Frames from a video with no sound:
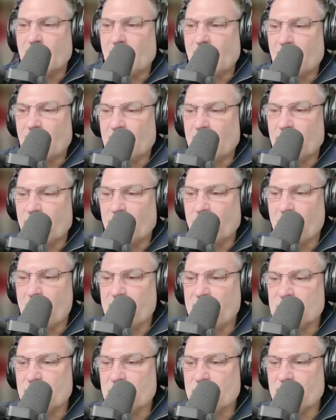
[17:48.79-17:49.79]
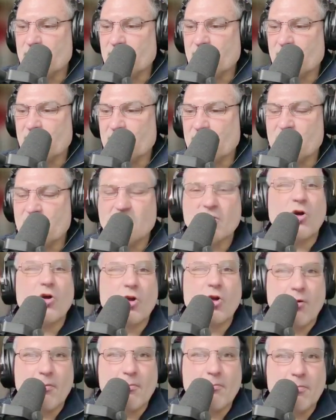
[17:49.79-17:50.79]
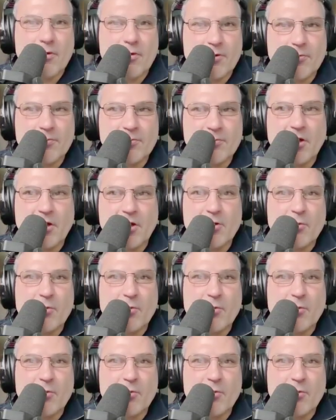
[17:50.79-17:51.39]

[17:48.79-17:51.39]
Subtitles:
It reminds me of the dot-com boom,